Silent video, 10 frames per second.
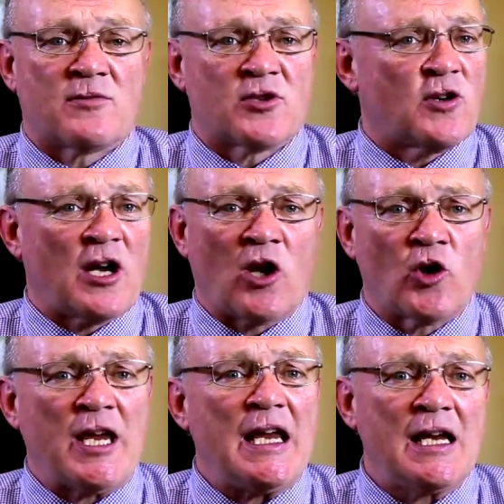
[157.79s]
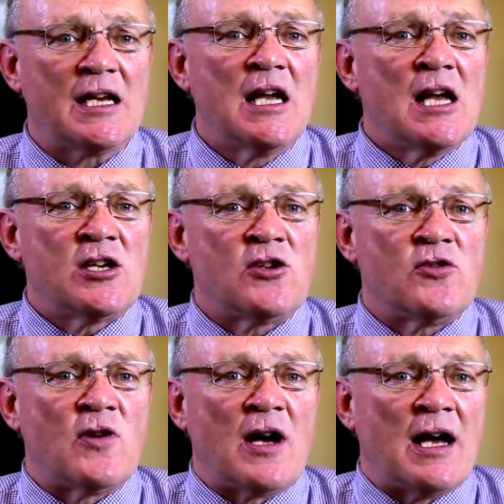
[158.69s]
We're certainly looking
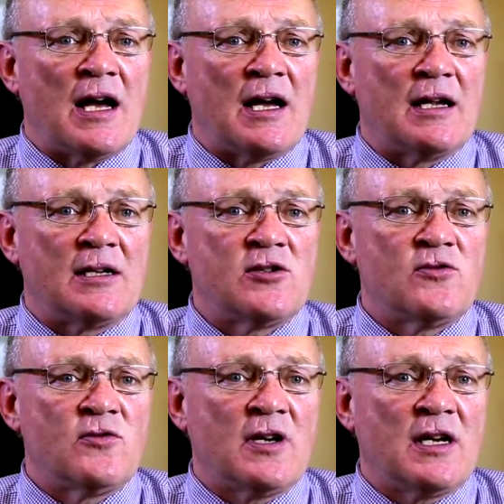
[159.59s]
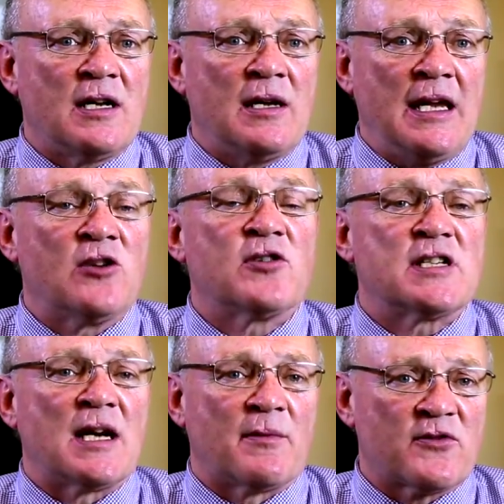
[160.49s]
to increase
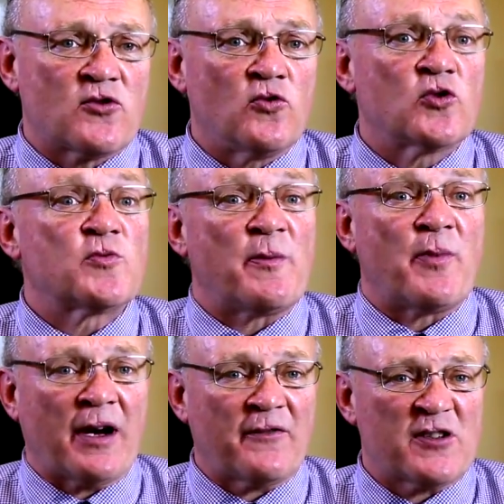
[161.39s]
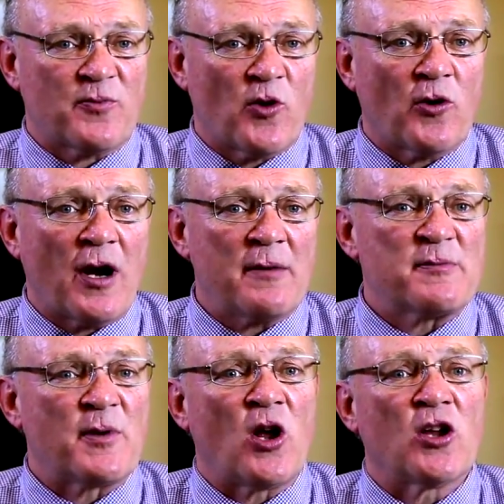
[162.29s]
the number of schools with breakfast programs,
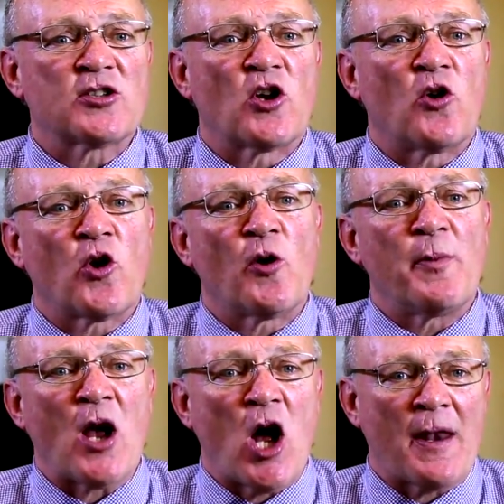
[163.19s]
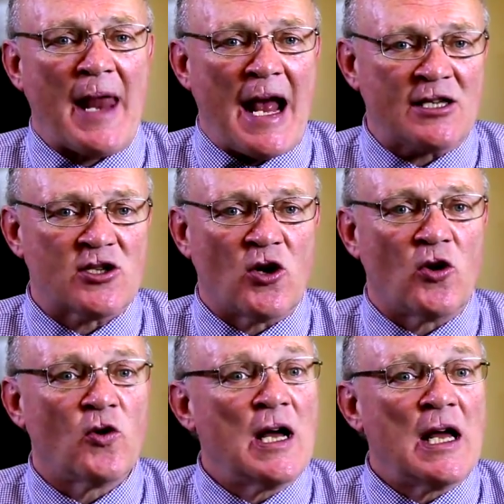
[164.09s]
but also go beyond that. So